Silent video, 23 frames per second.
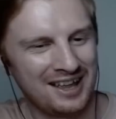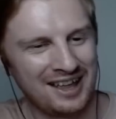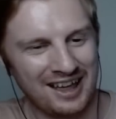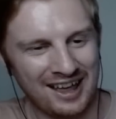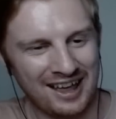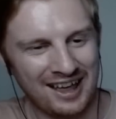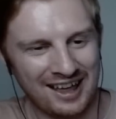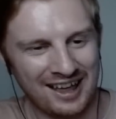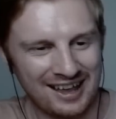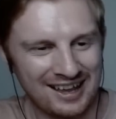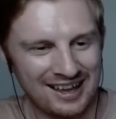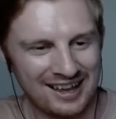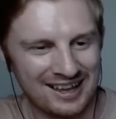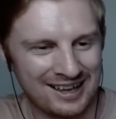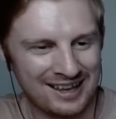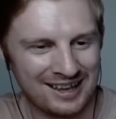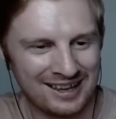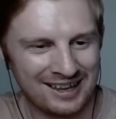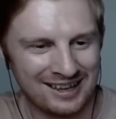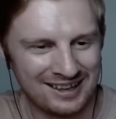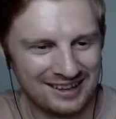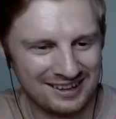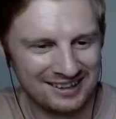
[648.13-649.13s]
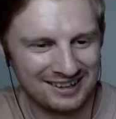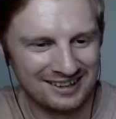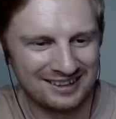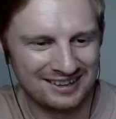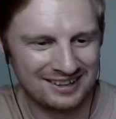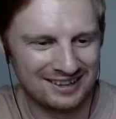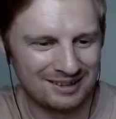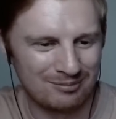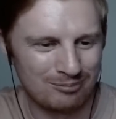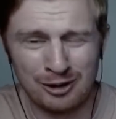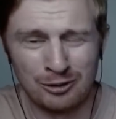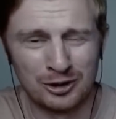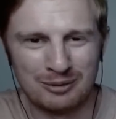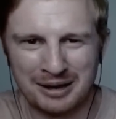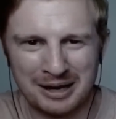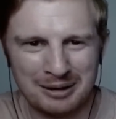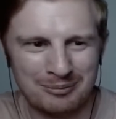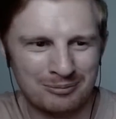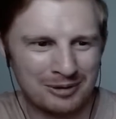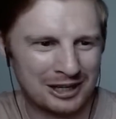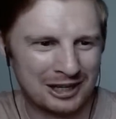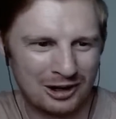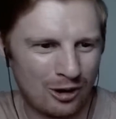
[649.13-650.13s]
Uh, why would right? main Just
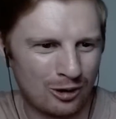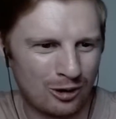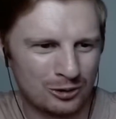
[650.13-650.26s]
being cold?